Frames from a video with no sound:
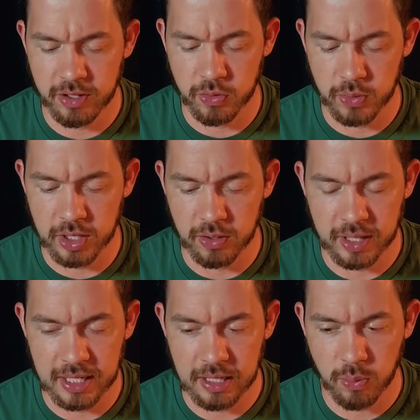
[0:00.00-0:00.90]
Unreal,
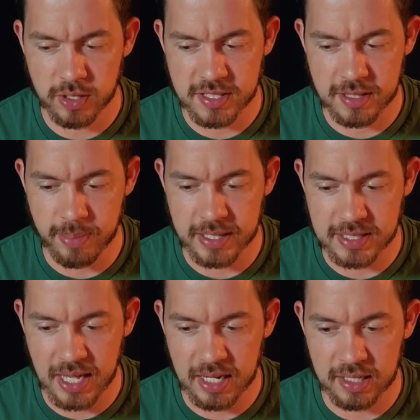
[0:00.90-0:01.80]
and it wasn't the best
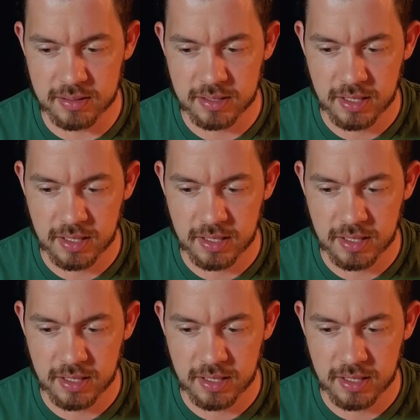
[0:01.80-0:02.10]
at it.